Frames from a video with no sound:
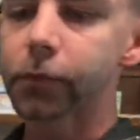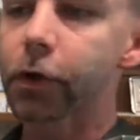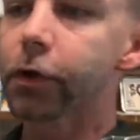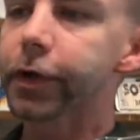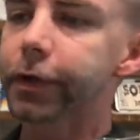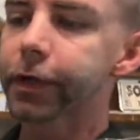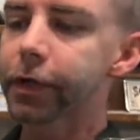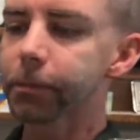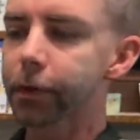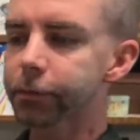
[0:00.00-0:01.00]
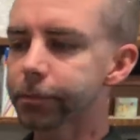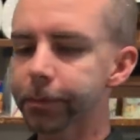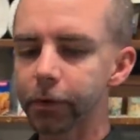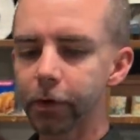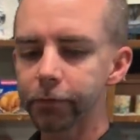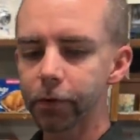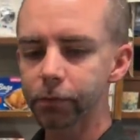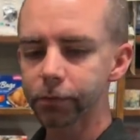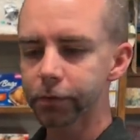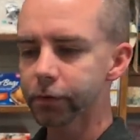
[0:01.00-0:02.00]
Oh yeah, candy buttons. People love
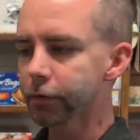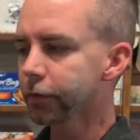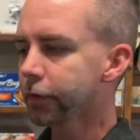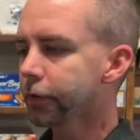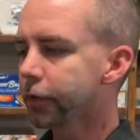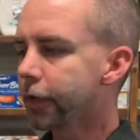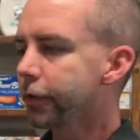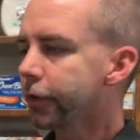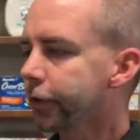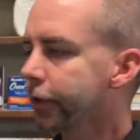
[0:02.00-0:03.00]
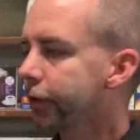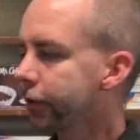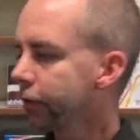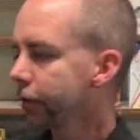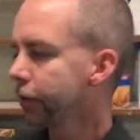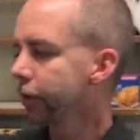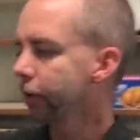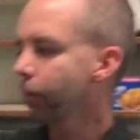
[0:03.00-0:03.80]
those. And the uh, and the